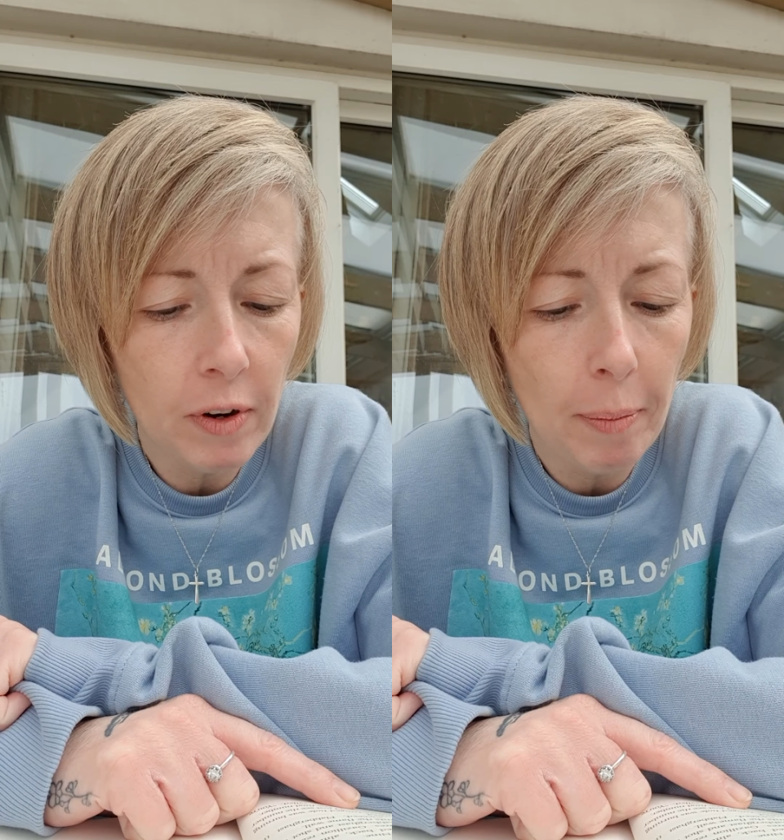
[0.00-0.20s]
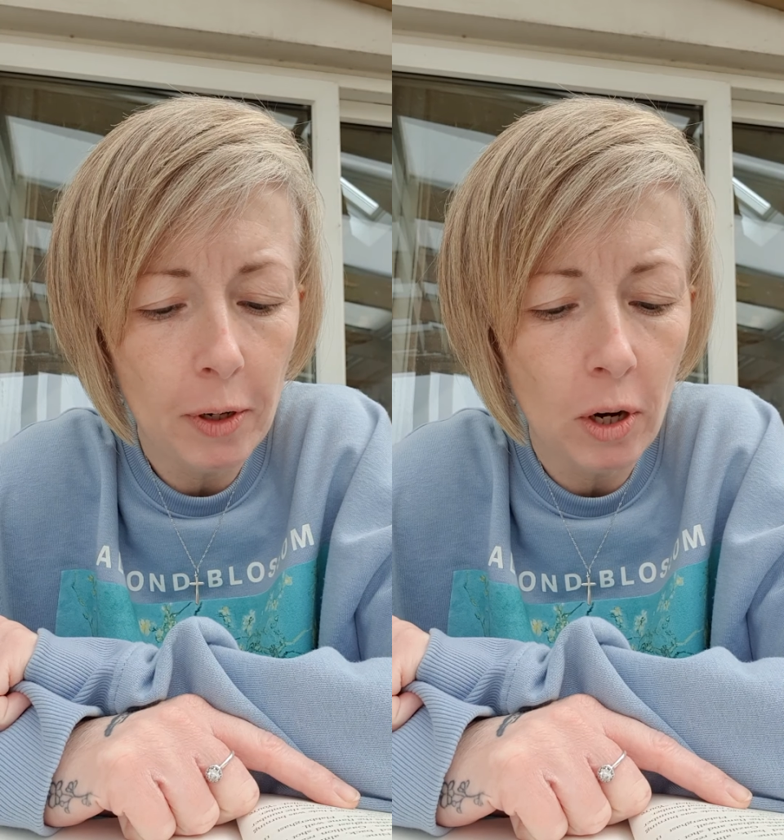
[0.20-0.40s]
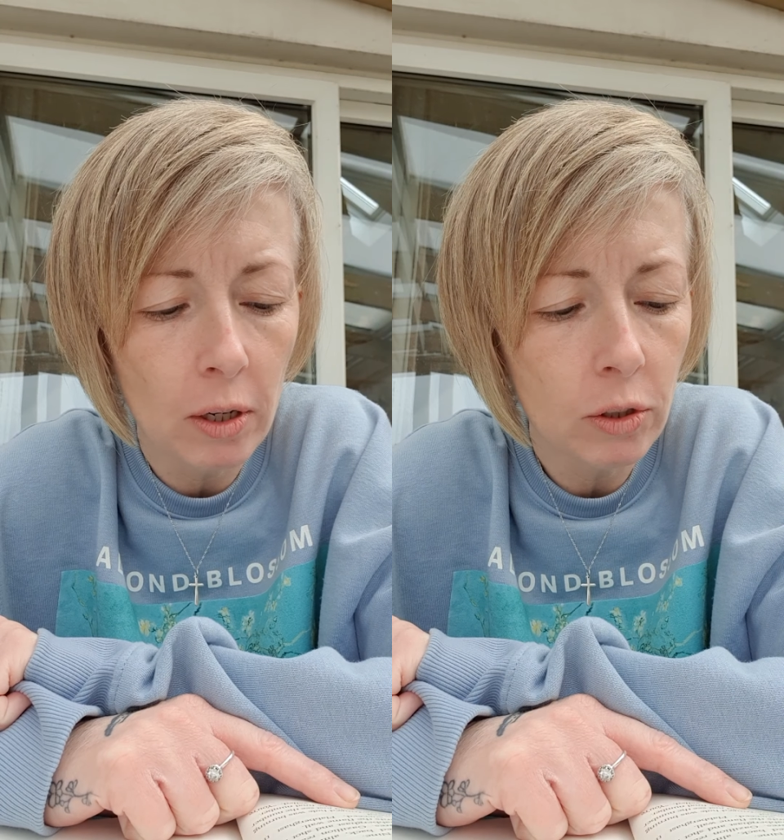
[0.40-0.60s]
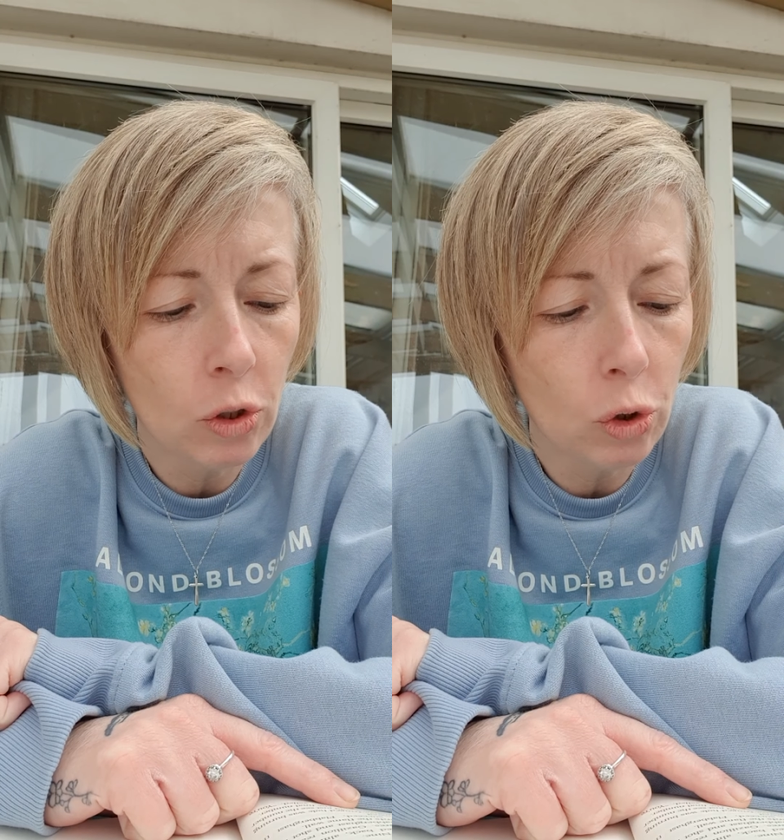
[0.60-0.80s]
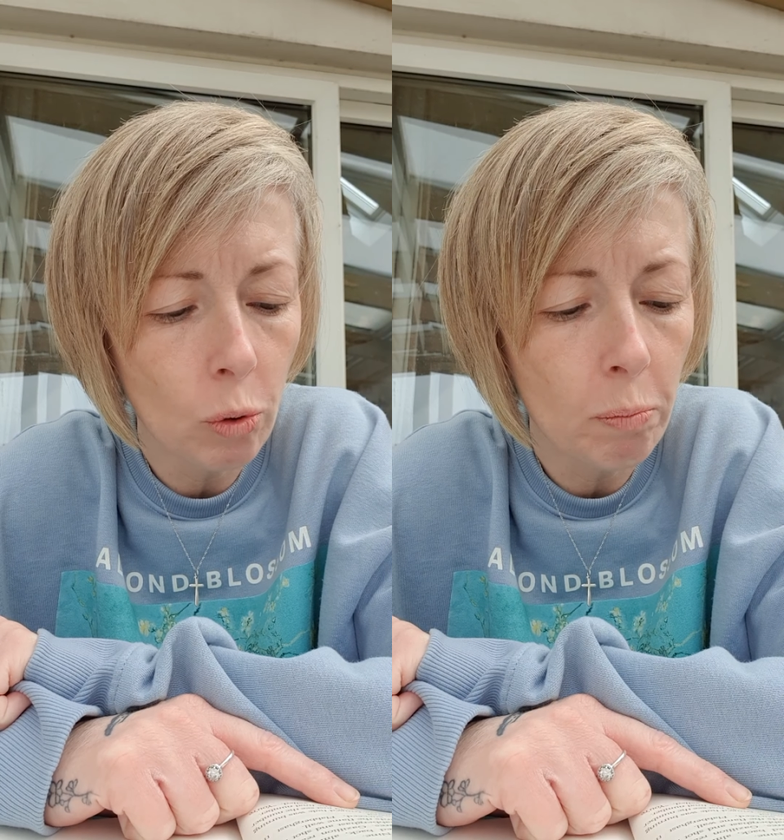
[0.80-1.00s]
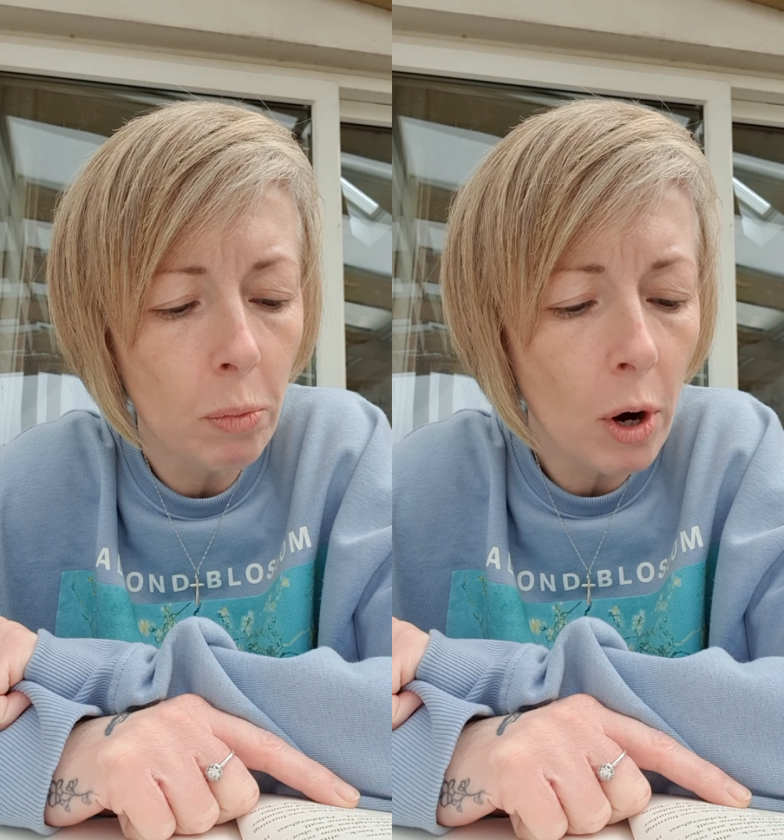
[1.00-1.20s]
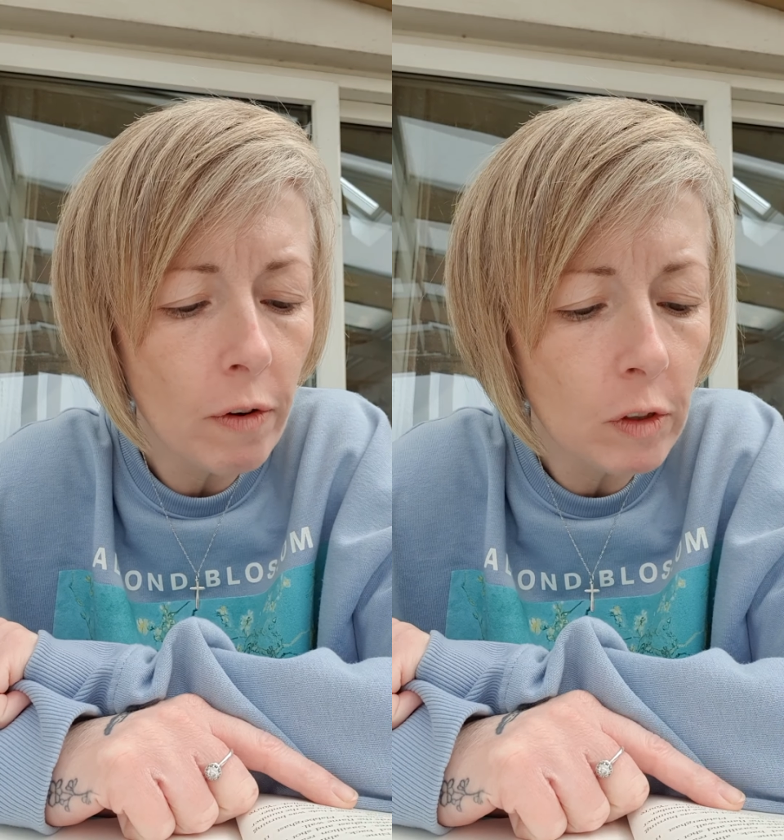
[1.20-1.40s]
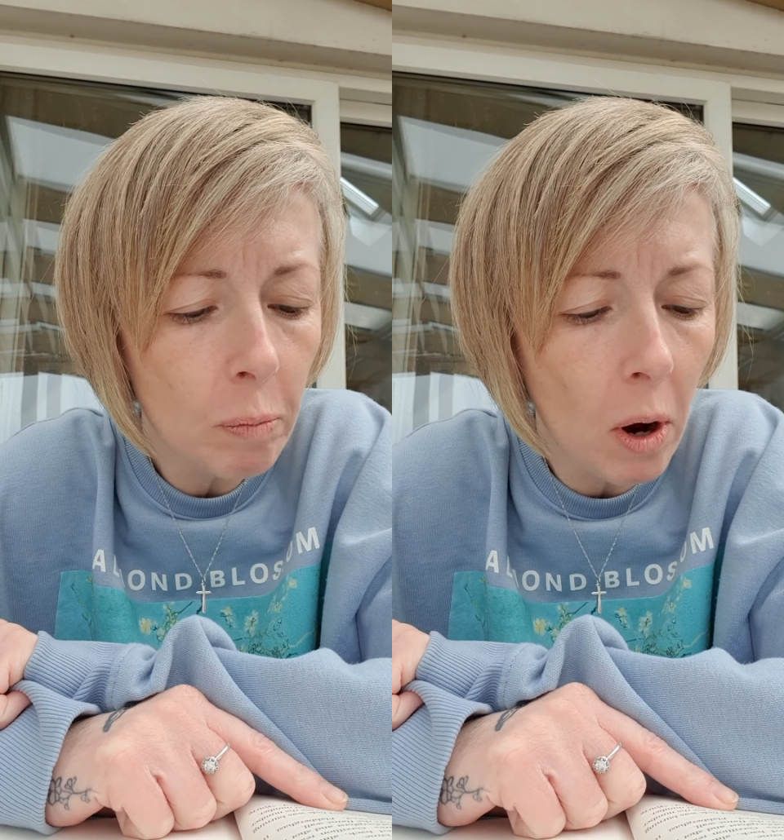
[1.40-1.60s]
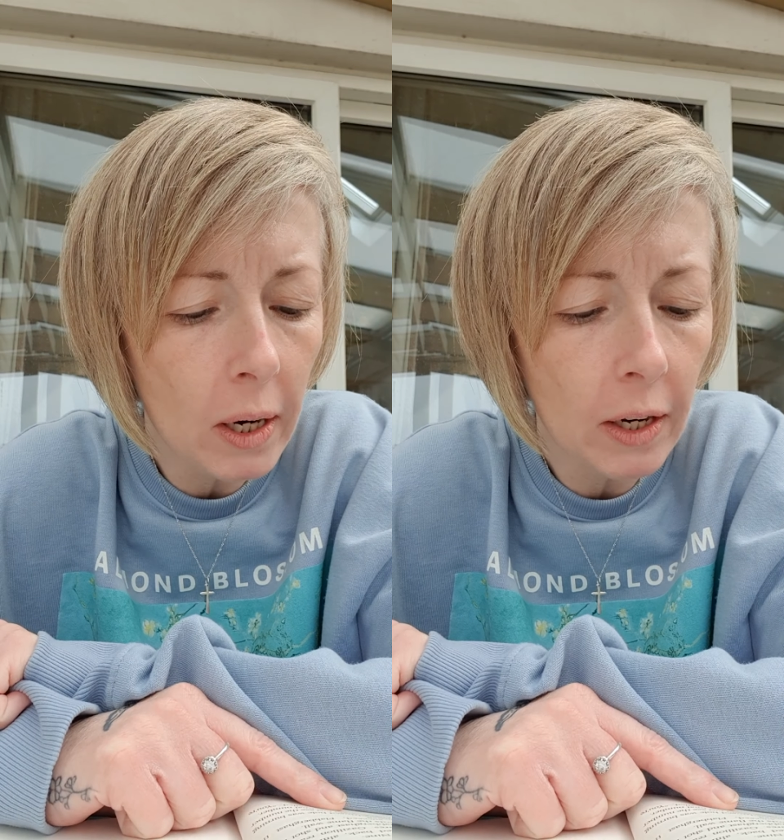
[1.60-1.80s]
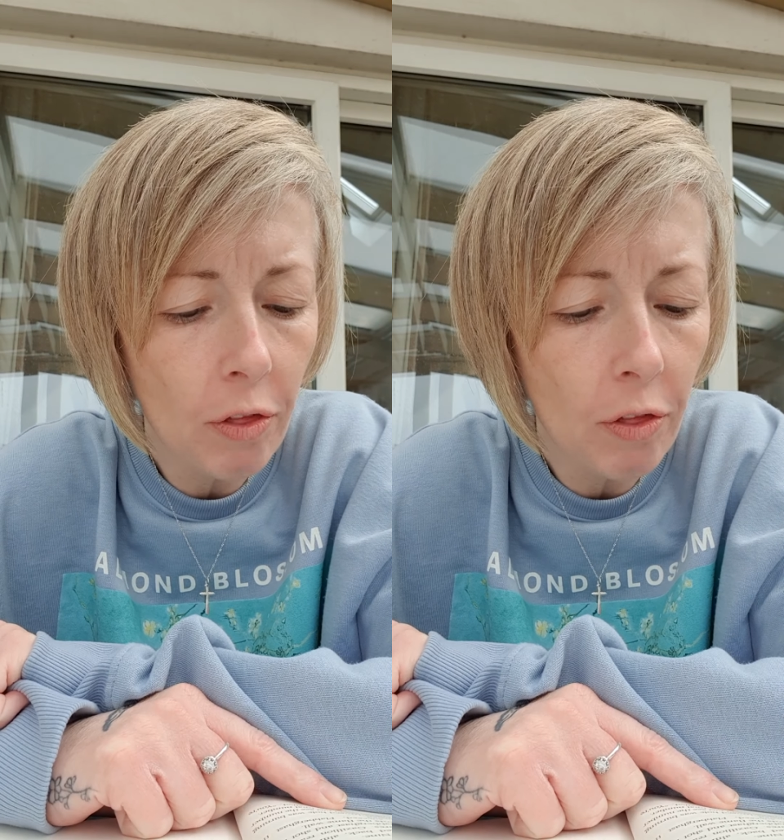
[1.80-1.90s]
Flabbergast and shot mauve sparkly